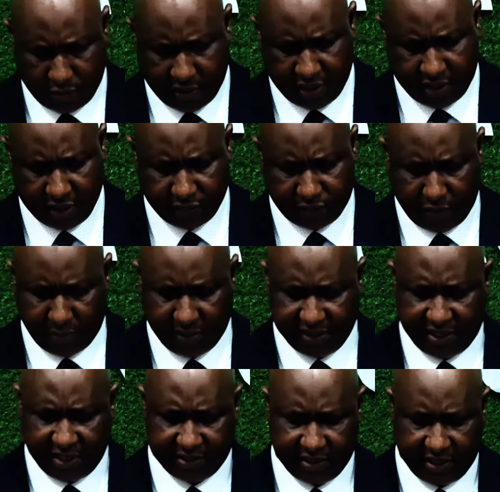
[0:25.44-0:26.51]
you greetings from
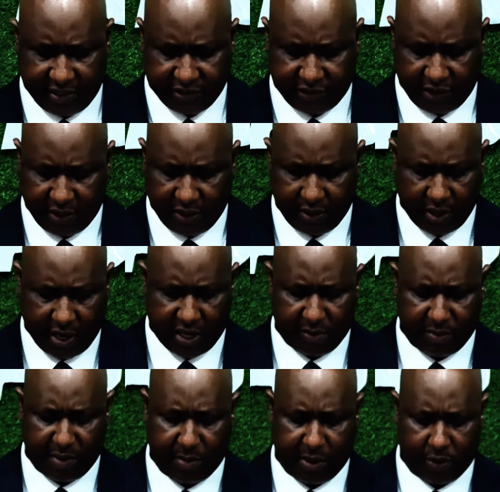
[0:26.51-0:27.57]
His Excellency
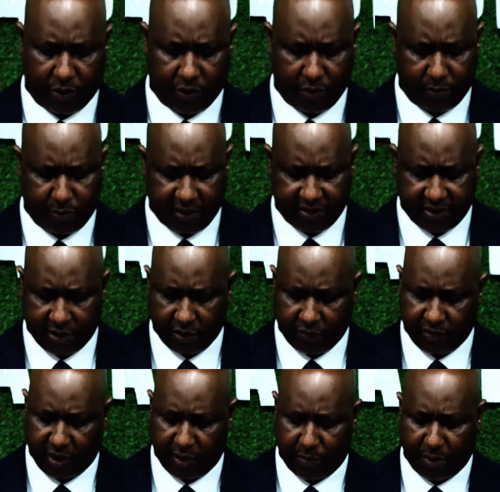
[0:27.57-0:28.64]
Adama Barrow, President
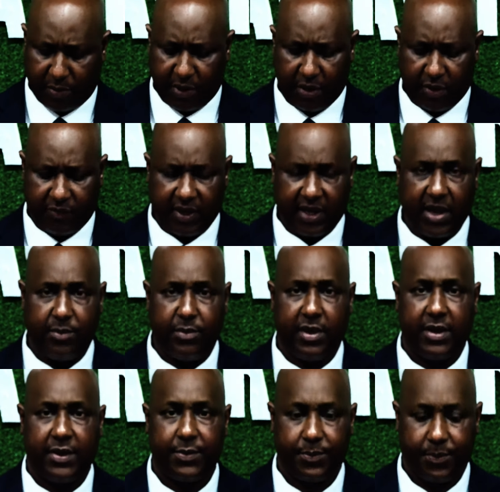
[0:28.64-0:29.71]
of the Republic of the
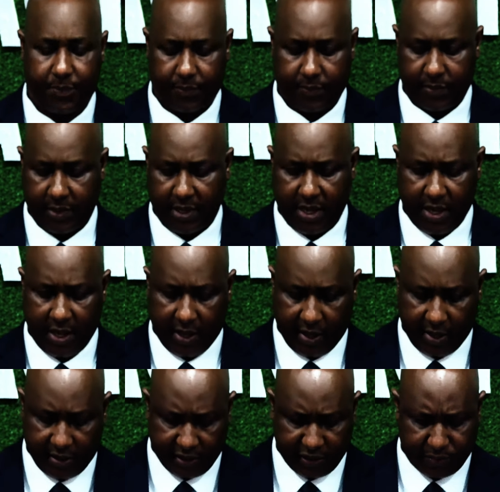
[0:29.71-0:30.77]
Gambia.
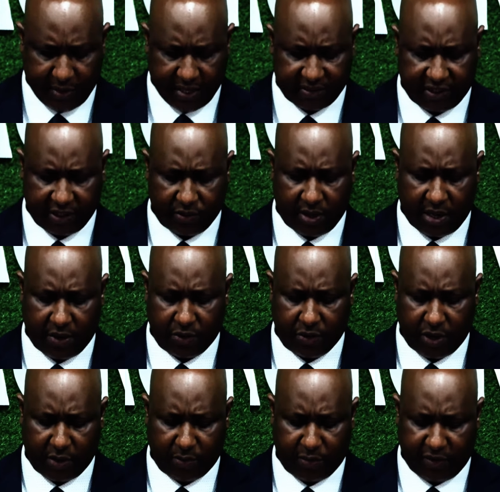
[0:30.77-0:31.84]
It is my singular
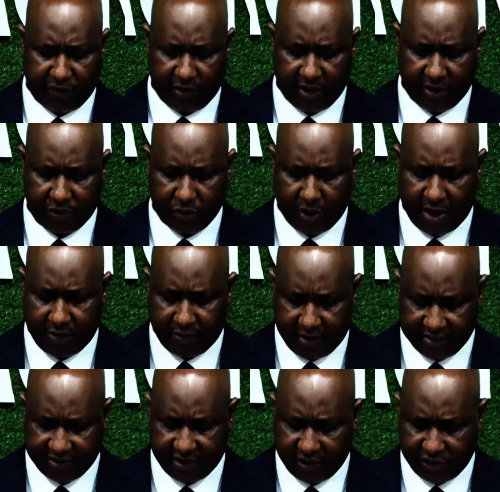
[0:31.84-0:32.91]
honor and privilege to
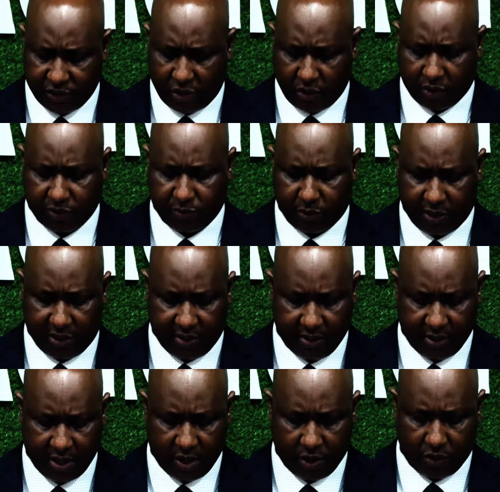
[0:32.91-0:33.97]
address this august body
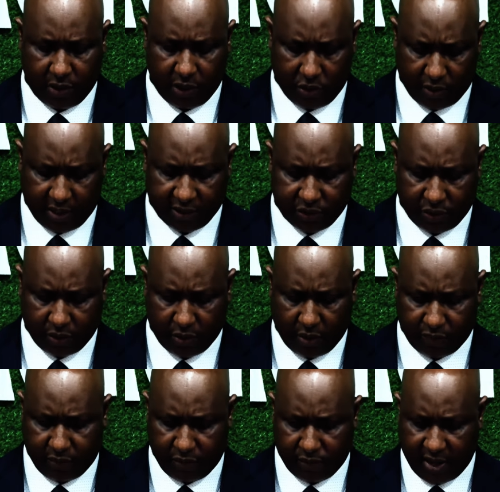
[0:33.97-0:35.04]
on the occasion
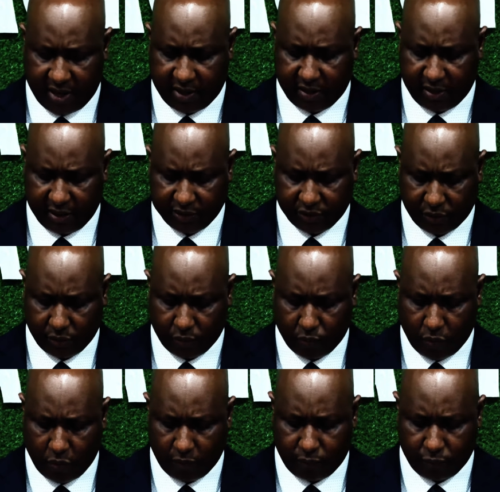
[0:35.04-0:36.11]
of the United Nations
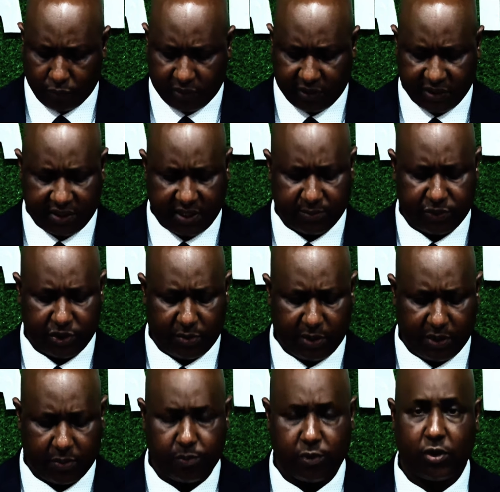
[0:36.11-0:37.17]
World Food System
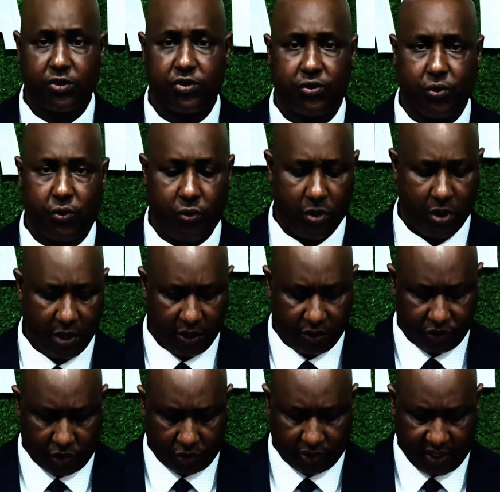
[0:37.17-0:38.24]
Summit Plus 2
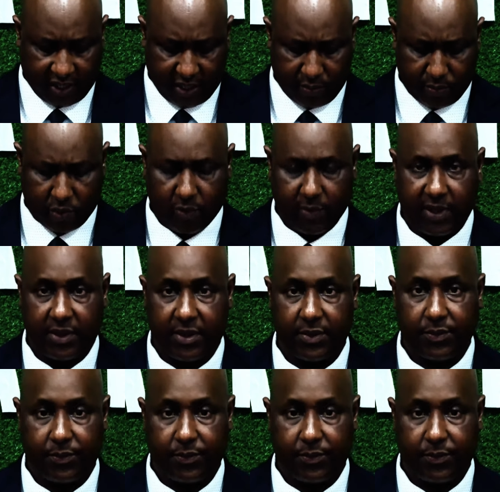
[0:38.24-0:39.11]
Stocktaking Moment.